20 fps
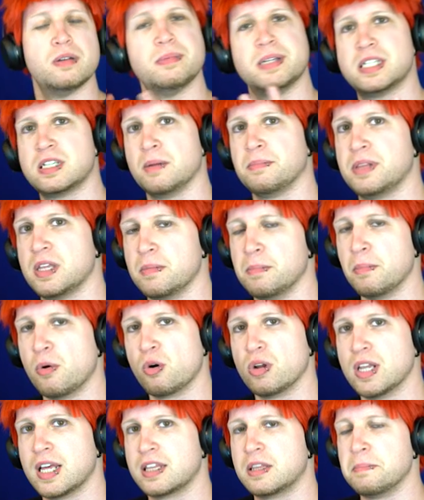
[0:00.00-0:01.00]
to be something
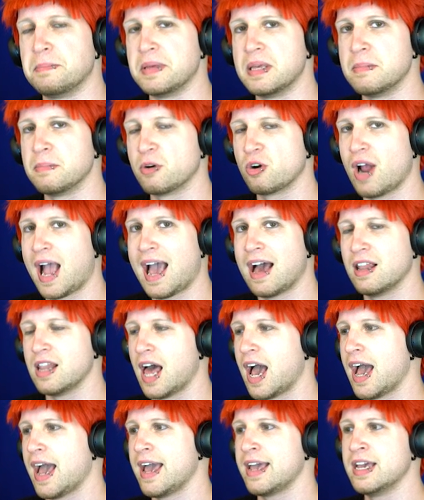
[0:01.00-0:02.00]
more like the Beamer
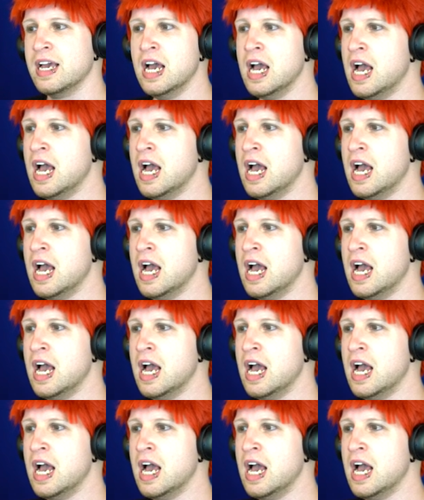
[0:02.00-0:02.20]
ally.